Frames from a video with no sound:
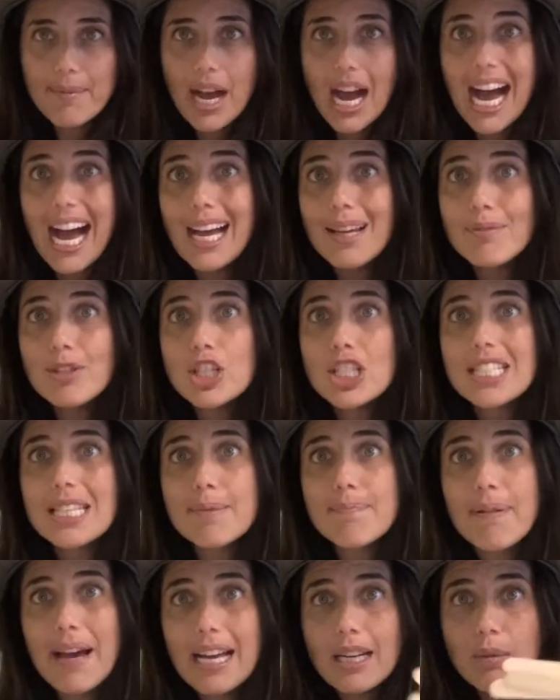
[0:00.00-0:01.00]
I'm using
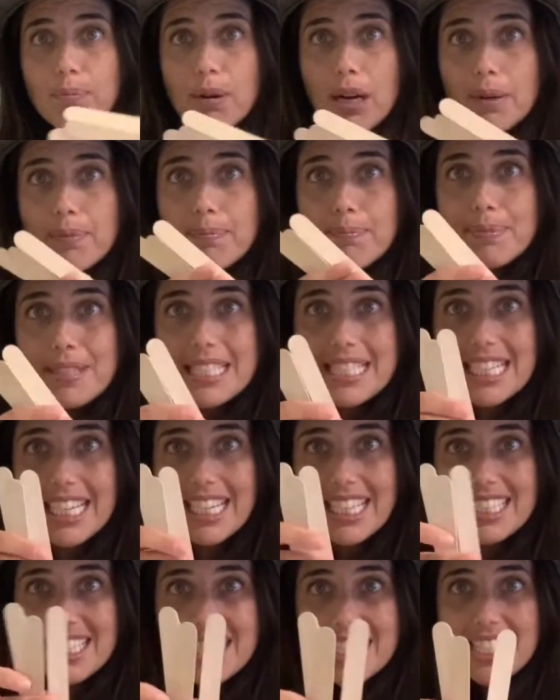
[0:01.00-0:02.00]
paddle pop
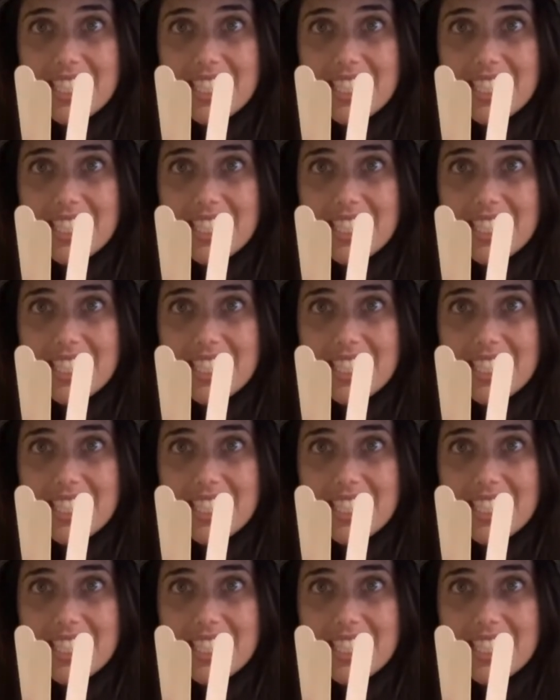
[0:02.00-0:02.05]
sticks,